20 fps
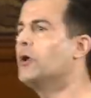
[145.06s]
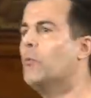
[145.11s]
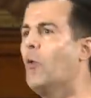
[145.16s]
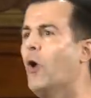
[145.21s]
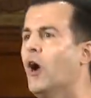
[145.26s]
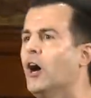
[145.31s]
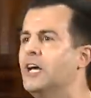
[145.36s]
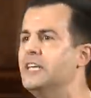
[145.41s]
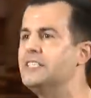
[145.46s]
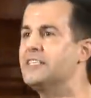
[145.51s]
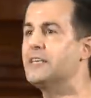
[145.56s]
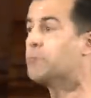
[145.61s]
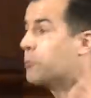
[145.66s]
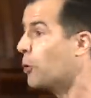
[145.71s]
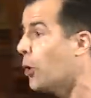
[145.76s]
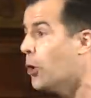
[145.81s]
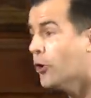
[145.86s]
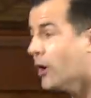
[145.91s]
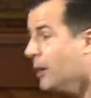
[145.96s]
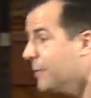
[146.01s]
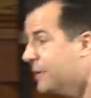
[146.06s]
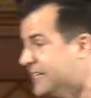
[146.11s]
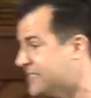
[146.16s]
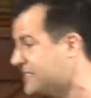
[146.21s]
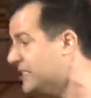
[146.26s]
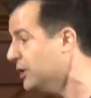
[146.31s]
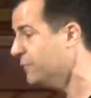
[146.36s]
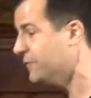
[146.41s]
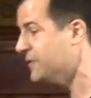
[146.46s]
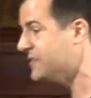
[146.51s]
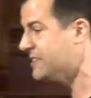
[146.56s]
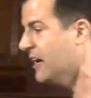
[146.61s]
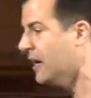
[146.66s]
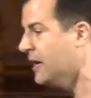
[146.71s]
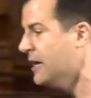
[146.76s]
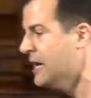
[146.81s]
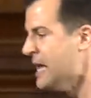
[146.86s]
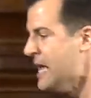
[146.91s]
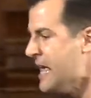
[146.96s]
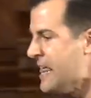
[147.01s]
it was. And programming itself is
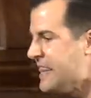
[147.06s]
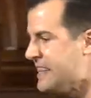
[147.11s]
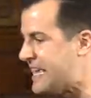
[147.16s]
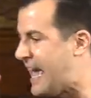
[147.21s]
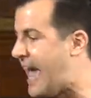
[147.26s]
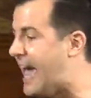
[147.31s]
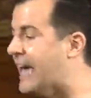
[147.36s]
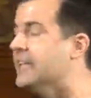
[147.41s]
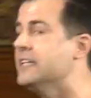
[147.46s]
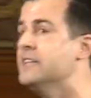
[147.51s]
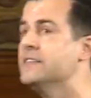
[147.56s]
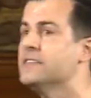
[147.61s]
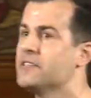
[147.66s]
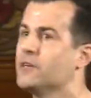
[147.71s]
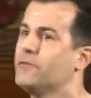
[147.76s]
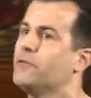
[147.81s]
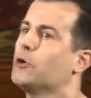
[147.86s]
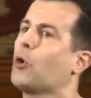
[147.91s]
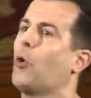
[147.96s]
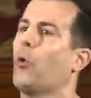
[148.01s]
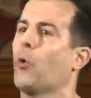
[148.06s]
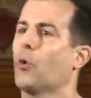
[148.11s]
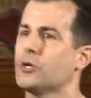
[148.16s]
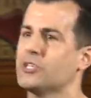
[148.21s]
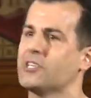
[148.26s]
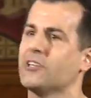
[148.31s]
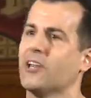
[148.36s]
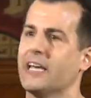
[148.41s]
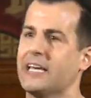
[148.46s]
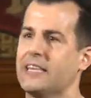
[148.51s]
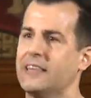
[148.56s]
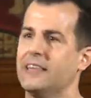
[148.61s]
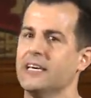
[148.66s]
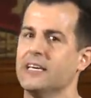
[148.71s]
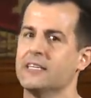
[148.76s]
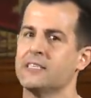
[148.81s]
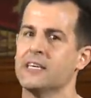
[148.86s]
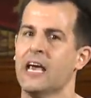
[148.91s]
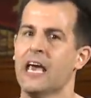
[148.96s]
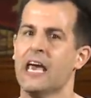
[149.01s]
not the ends of a course like
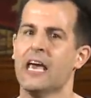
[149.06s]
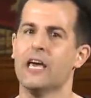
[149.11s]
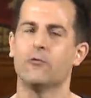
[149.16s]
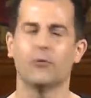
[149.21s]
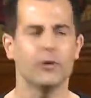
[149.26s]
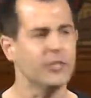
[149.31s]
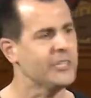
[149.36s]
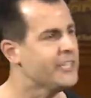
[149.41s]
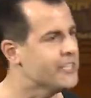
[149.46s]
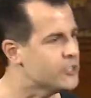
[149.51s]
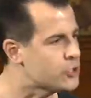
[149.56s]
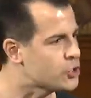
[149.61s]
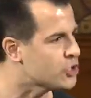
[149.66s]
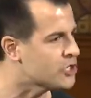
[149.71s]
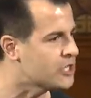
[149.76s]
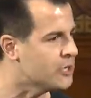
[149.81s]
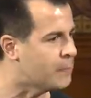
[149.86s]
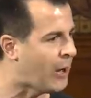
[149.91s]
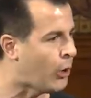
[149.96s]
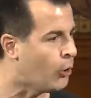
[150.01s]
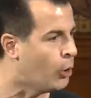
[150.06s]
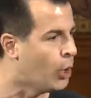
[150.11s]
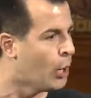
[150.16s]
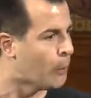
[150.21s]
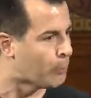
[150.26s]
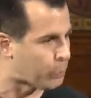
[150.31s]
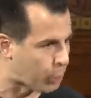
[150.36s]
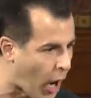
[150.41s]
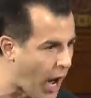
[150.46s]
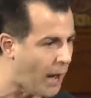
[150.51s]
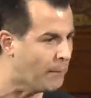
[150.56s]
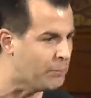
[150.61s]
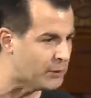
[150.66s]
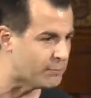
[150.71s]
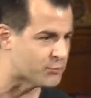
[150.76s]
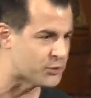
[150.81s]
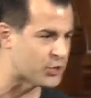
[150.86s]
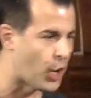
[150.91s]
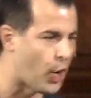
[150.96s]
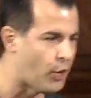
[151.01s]
this, it really is just about
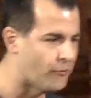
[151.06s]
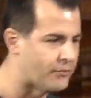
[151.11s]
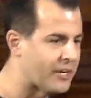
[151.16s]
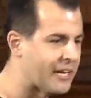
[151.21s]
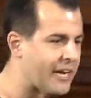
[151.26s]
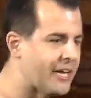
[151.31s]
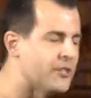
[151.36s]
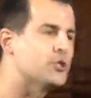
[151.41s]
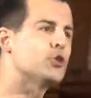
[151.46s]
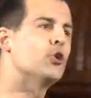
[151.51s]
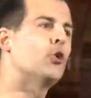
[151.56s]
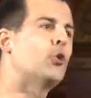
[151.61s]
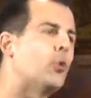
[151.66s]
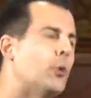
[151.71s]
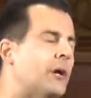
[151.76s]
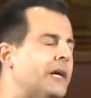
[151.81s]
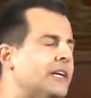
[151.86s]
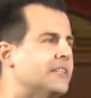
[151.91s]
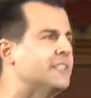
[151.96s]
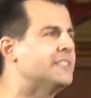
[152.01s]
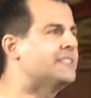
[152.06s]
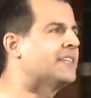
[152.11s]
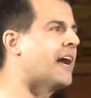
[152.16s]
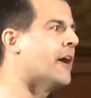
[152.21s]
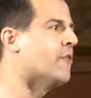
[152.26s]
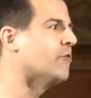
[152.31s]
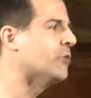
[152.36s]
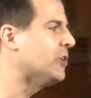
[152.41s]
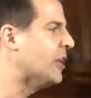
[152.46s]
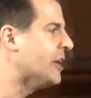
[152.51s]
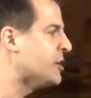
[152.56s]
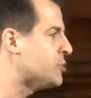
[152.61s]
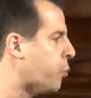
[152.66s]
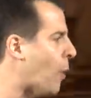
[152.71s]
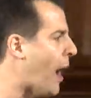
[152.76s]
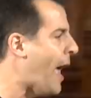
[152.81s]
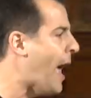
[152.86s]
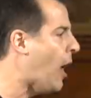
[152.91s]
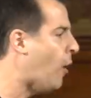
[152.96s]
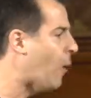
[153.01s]
problem solving. And so quickly did I realize
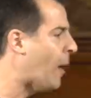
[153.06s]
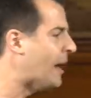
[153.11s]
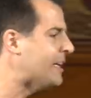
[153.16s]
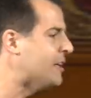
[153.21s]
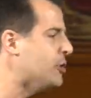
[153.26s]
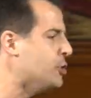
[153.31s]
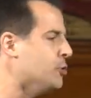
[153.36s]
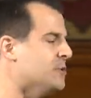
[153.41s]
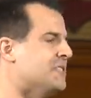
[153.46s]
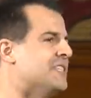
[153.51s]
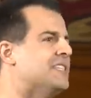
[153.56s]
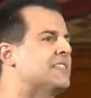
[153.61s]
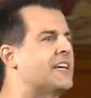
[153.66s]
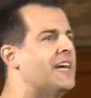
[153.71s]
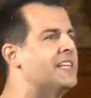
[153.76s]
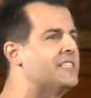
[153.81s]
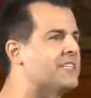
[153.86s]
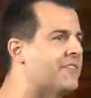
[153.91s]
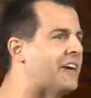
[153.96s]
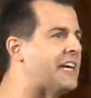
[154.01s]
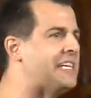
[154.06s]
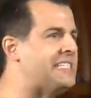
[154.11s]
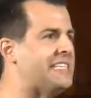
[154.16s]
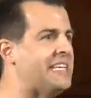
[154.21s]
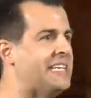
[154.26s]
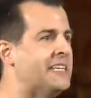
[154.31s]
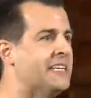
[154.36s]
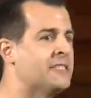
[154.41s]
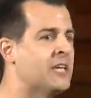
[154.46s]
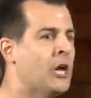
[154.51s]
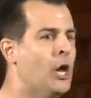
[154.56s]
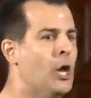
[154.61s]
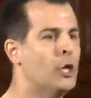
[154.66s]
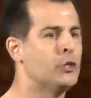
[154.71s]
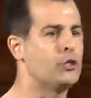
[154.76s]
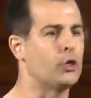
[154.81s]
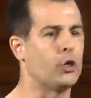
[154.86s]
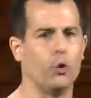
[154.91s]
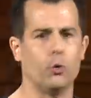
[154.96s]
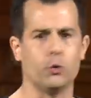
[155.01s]
wow, I can use these kinds of ideas
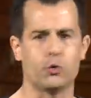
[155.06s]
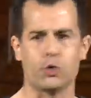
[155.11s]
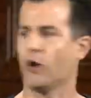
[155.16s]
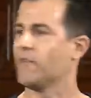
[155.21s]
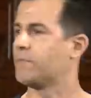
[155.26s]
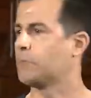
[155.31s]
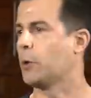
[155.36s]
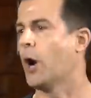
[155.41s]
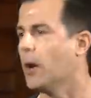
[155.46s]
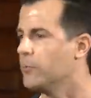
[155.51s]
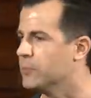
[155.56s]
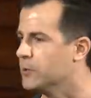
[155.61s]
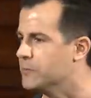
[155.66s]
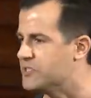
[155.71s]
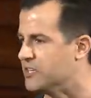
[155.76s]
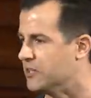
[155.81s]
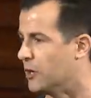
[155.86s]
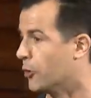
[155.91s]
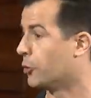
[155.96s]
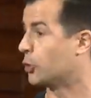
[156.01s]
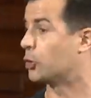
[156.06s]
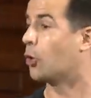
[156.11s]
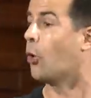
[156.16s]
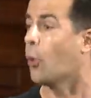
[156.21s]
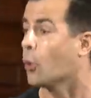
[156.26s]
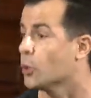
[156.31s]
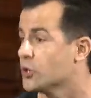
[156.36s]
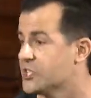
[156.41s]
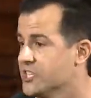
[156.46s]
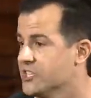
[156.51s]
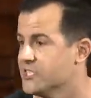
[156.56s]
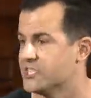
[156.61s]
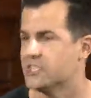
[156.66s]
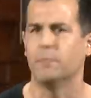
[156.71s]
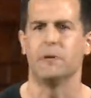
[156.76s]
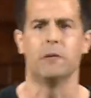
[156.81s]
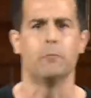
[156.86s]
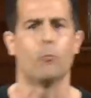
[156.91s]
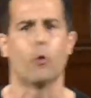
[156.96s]
to go solve problems in other courses, to be